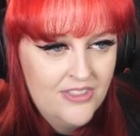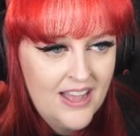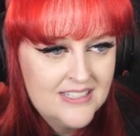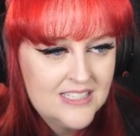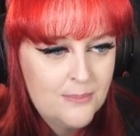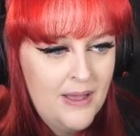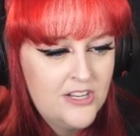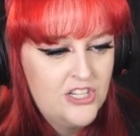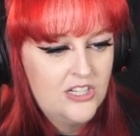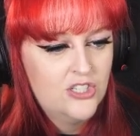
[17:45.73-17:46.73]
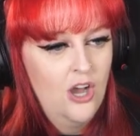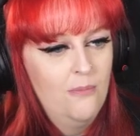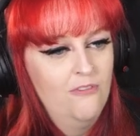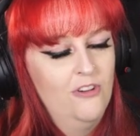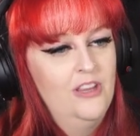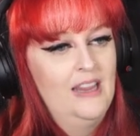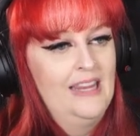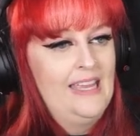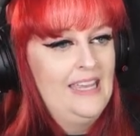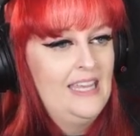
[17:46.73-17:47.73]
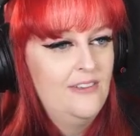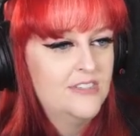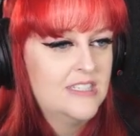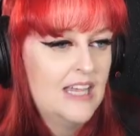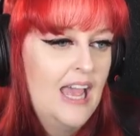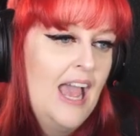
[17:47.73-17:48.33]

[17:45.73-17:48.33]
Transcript: That's the matching top for the leaves.